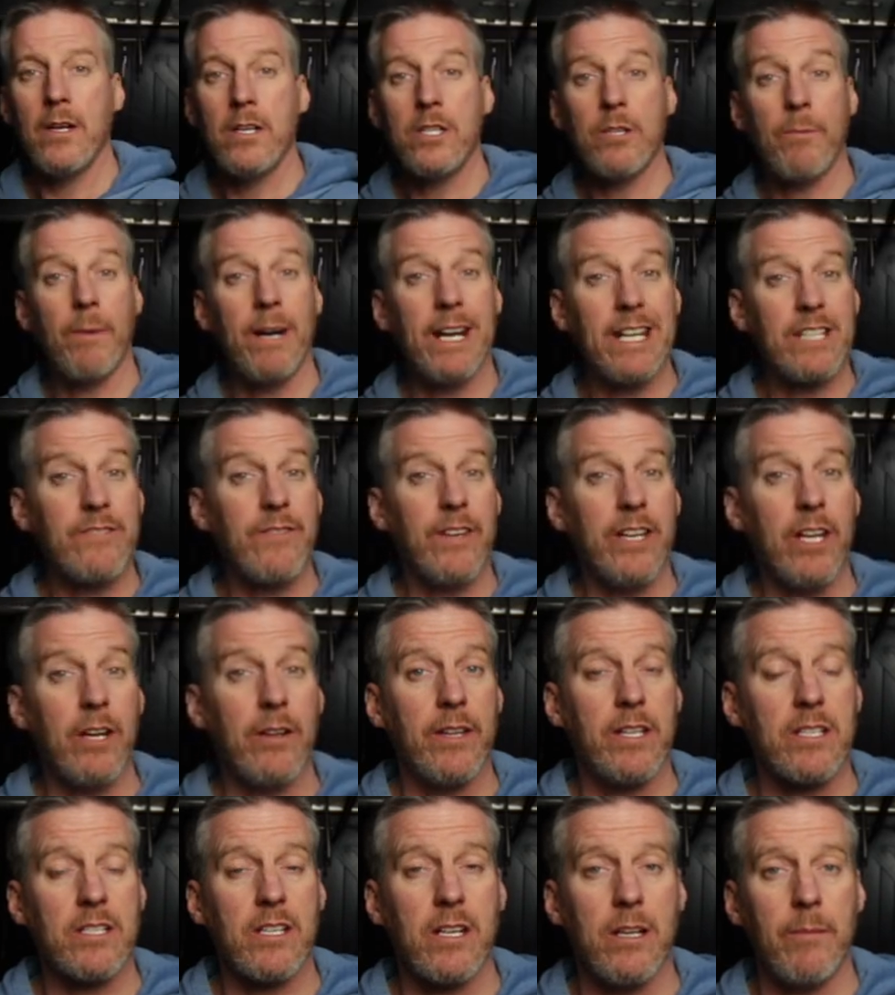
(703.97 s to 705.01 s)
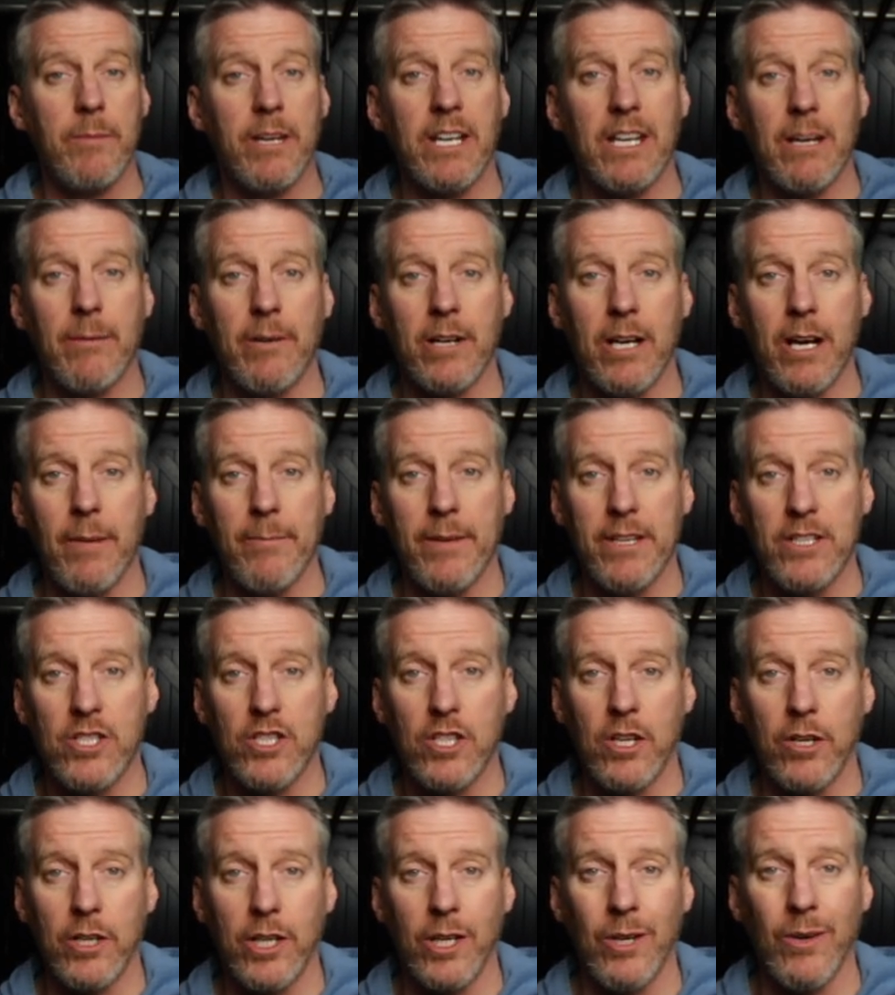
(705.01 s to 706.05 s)
So my next video that's going to be coming up is
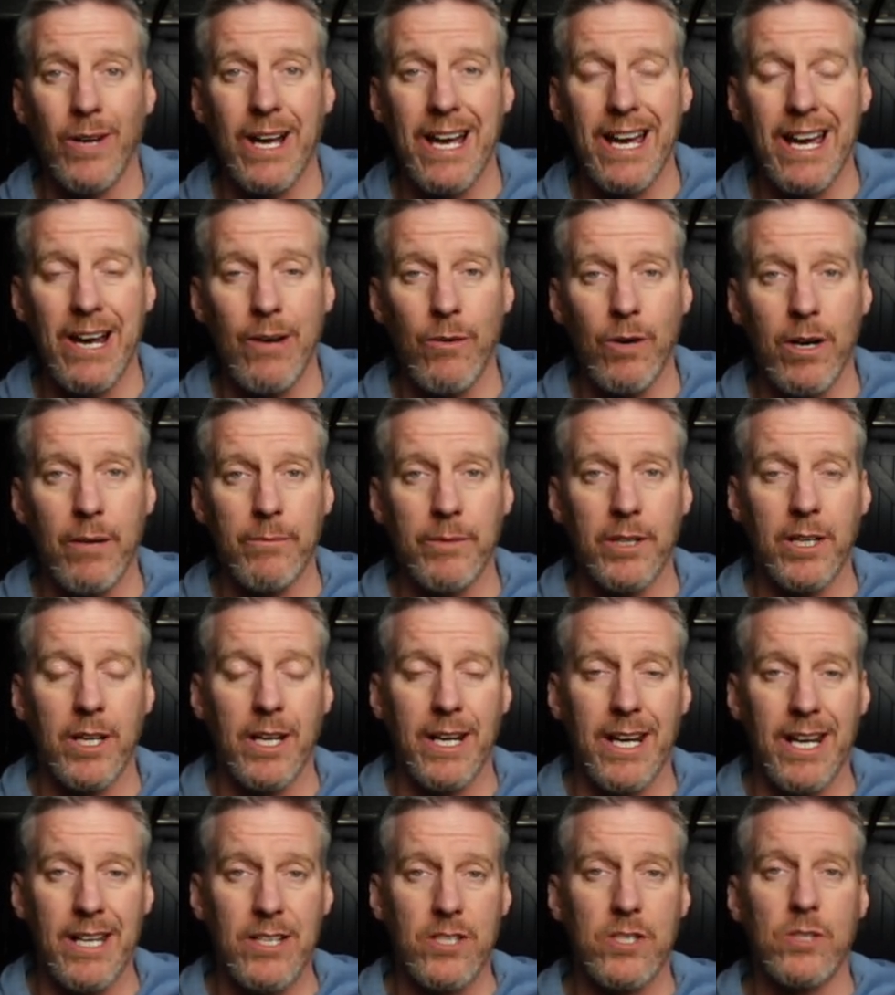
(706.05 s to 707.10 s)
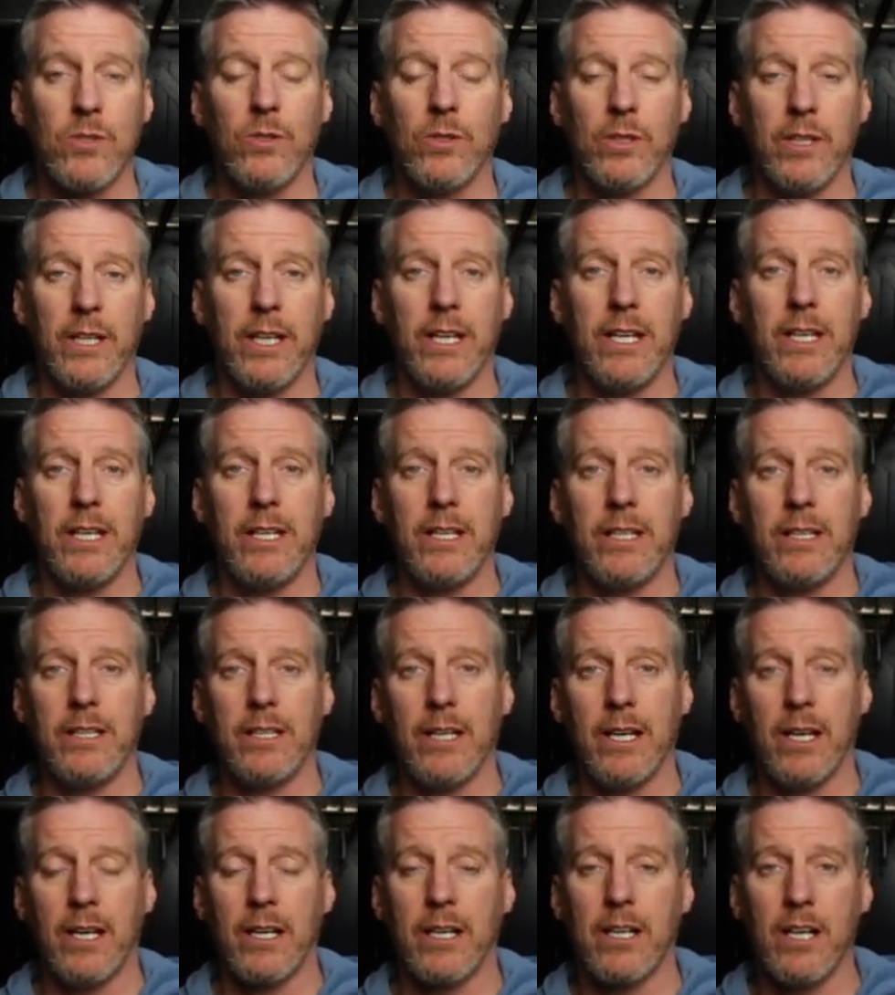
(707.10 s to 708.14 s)
showing you how I'm going to install the
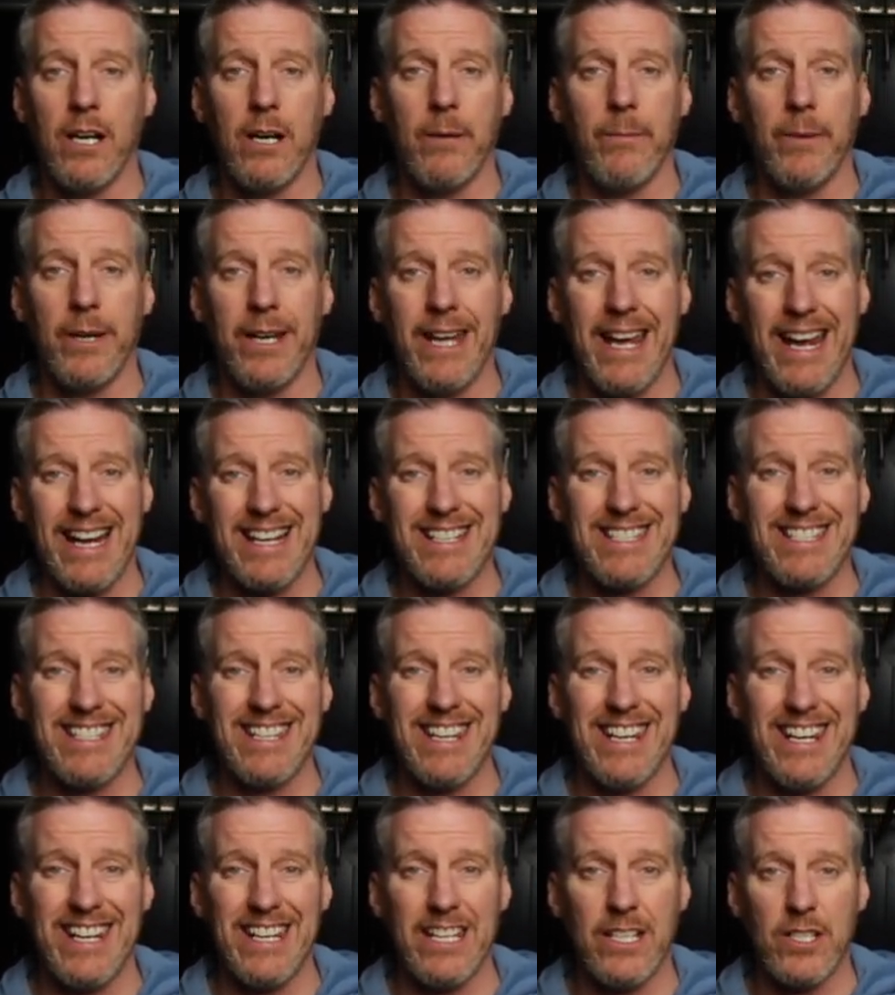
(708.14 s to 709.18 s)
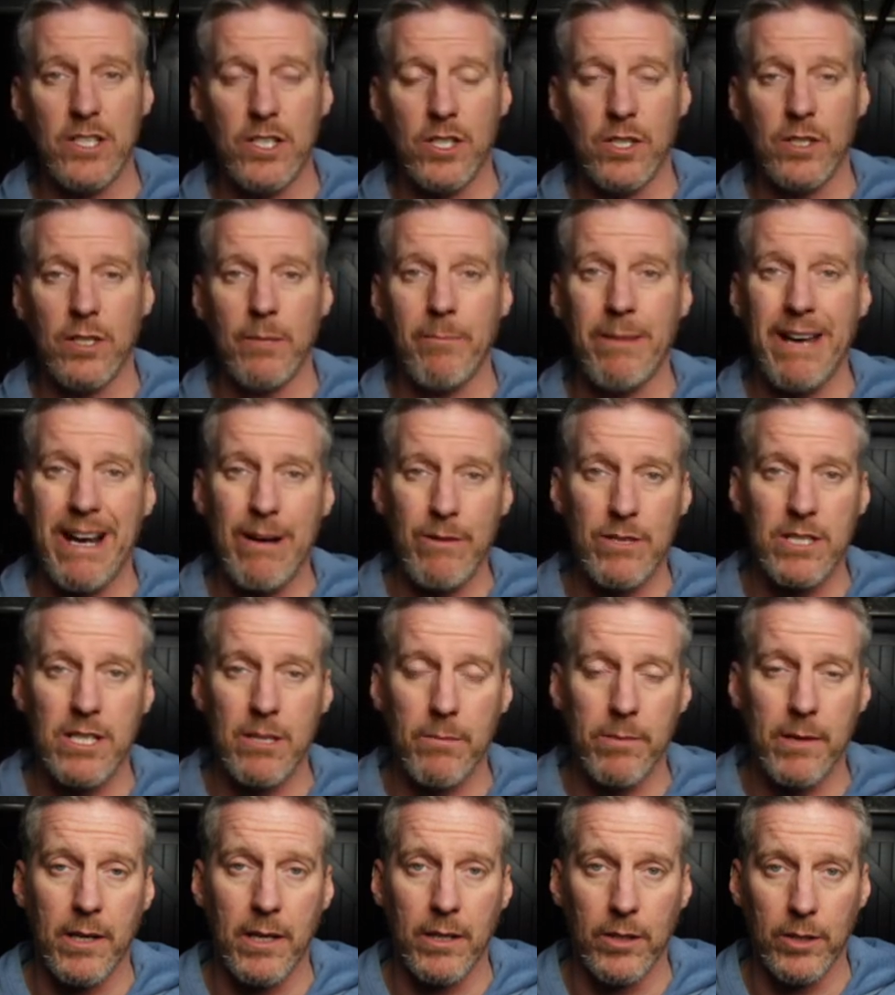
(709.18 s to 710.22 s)
Garmin XT to the power
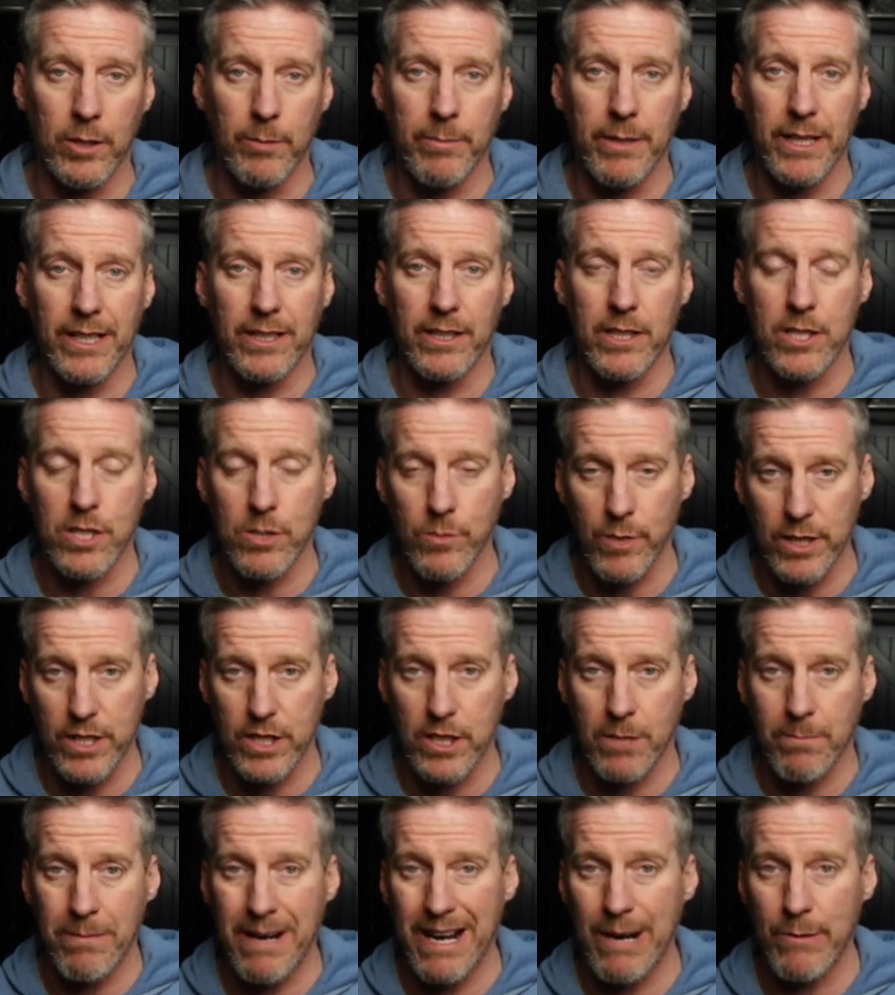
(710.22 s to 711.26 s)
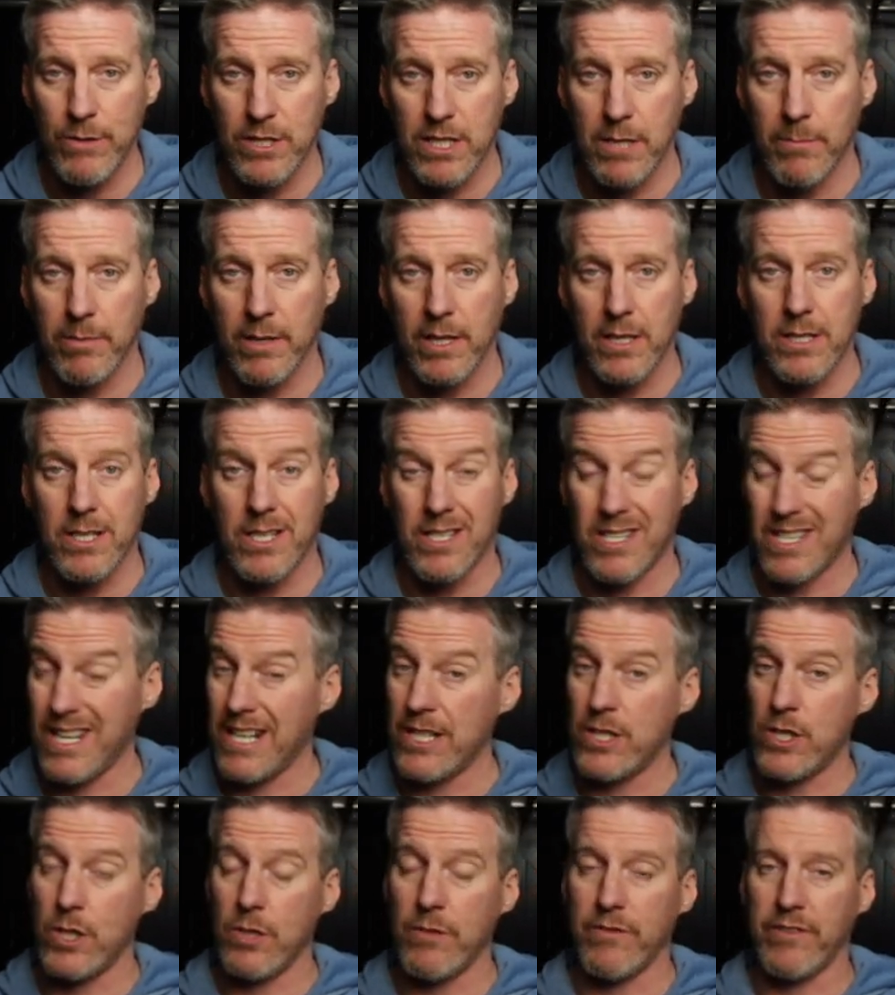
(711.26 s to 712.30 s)
supply on the bike, the switched power supply, so
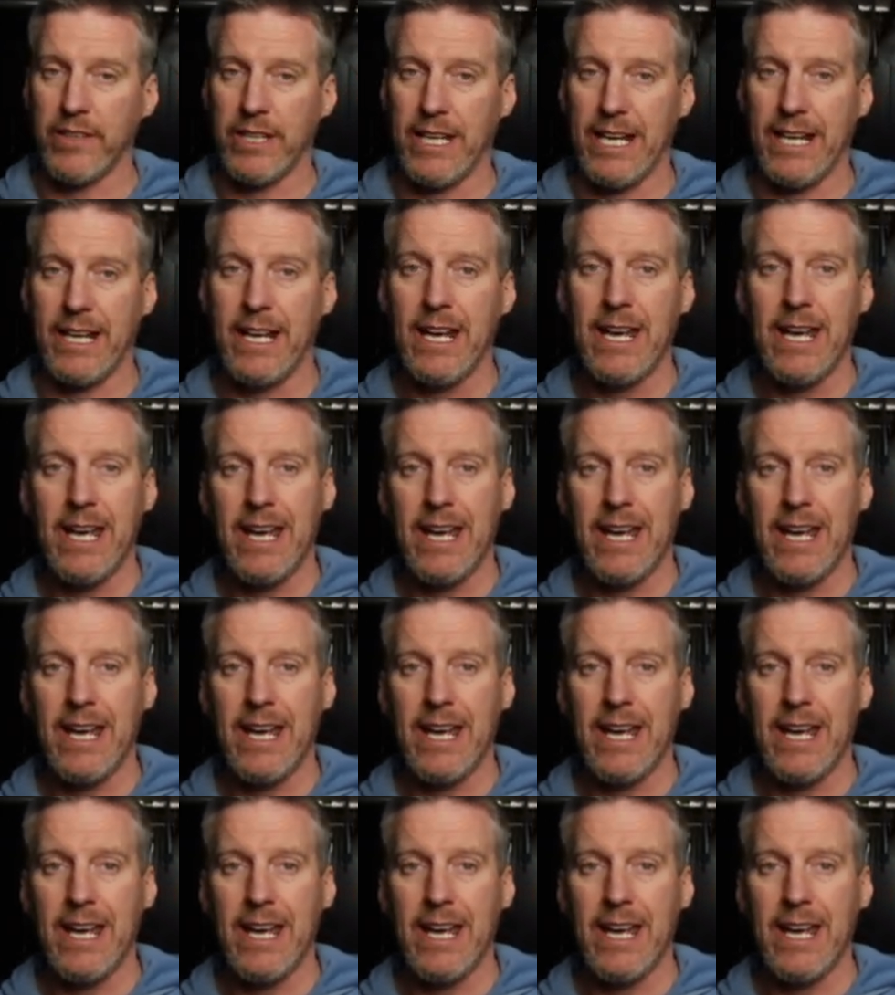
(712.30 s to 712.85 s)
stay tuned for that,